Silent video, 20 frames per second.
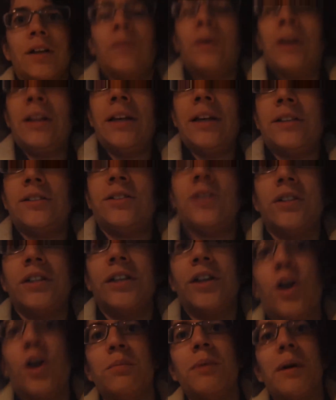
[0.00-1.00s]
Well, I
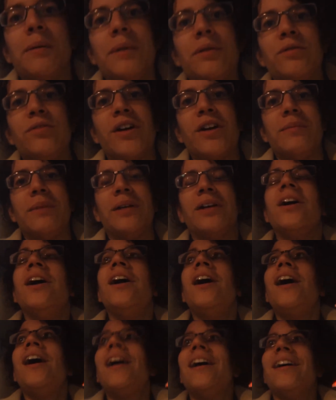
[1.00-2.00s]
certainly hope I'm in frame here.
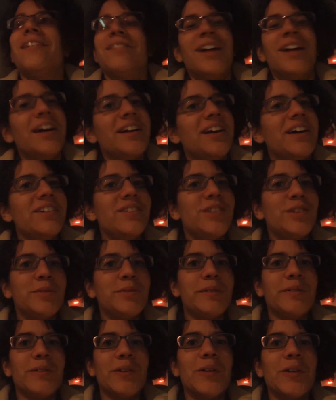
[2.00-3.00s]
If not, I'll just
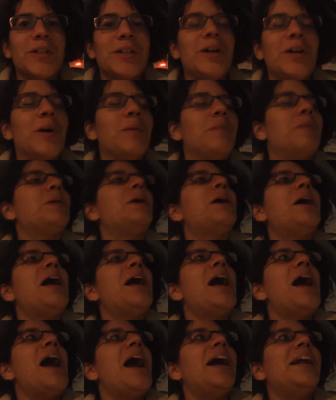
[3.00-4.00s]
re record at home.
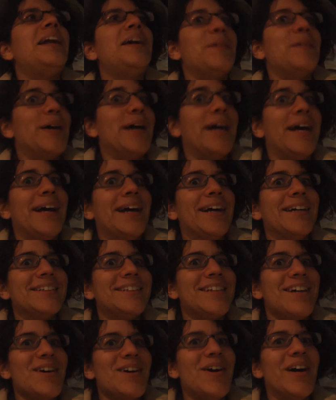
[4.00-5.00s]
Anyway, so